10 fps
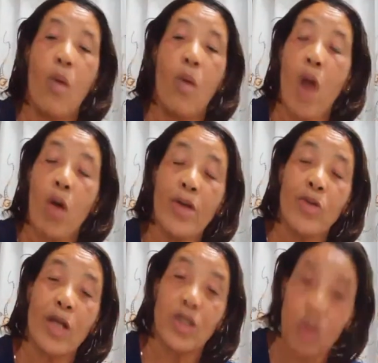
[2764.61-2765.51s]
we are going
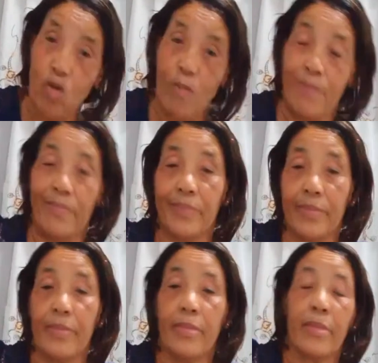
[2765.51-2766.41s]
to assume.
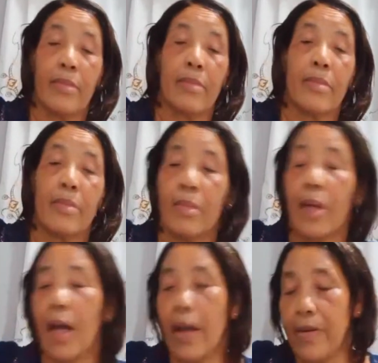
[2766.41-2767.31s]

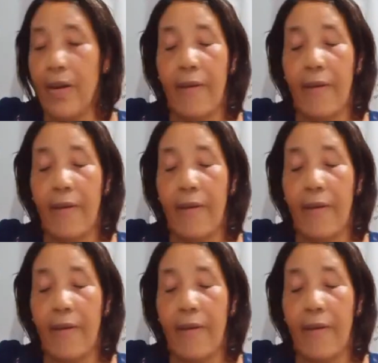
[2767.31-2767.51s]
And